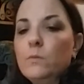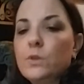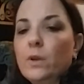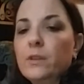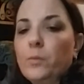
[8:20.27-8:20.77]

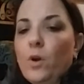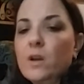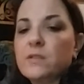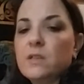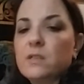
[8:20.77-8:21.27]
during the
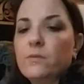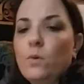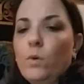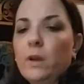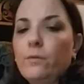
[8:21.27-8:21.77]
process of
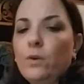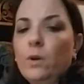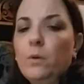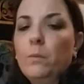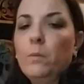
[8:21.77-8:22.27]
going
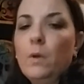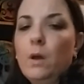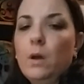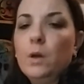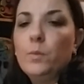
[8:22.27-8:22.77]
from
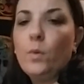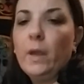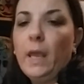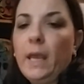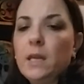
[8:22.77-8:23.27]

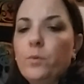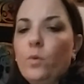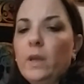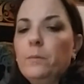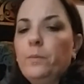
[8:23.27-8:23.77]
point A to
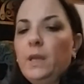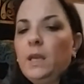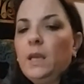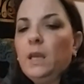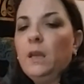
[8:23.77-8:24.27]
point
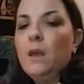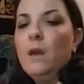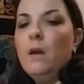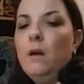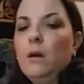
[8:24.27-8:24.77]
B,
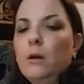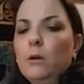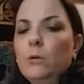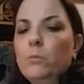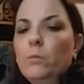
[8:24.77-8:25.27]

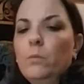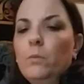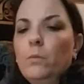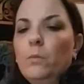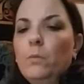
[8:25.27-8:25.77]
I
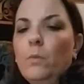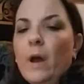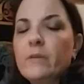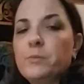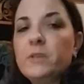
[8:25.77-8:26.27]

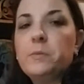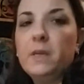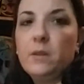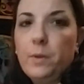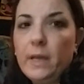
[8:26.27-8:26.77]
was supposed to be
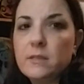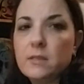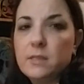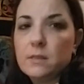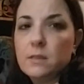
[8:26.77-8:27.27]
at the place
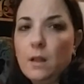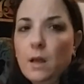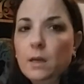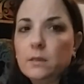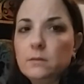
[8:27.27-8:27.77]
at 6
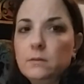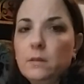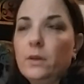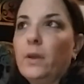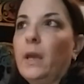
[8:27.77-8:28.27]
o'clock.
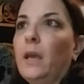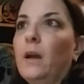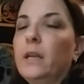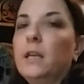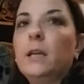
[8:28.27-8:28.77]
Okay,
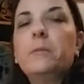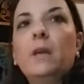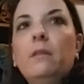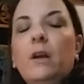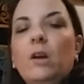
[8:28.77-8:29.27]
I ended up
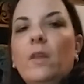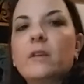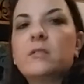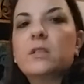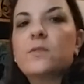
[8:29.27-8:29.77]
getting there at
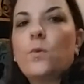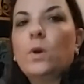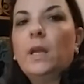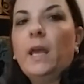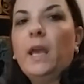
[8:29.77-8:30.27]
like
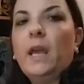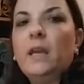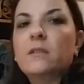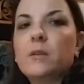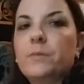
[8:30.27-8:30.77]

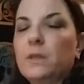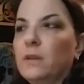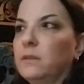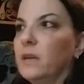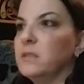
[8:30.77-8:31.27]
6:48, something
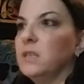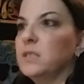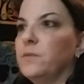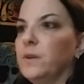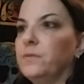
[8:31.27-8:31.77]
like that,
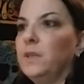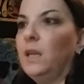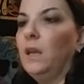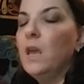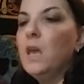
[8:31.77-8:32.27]

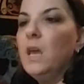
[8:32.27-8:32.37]
6:50.